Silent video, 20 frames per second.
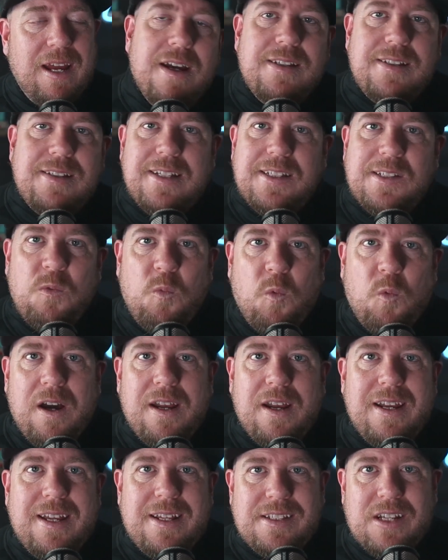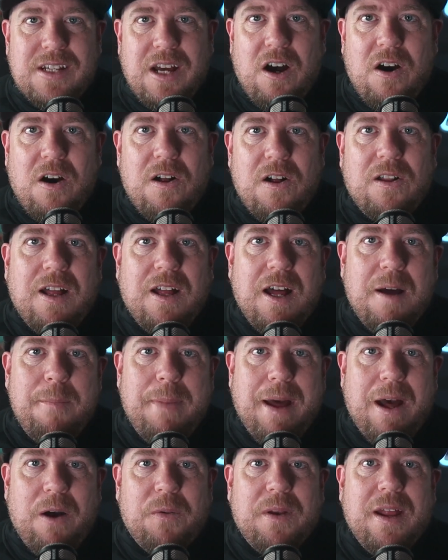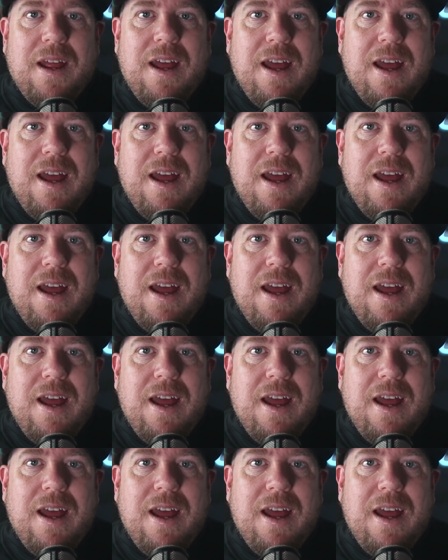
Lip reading: Season 1 is all about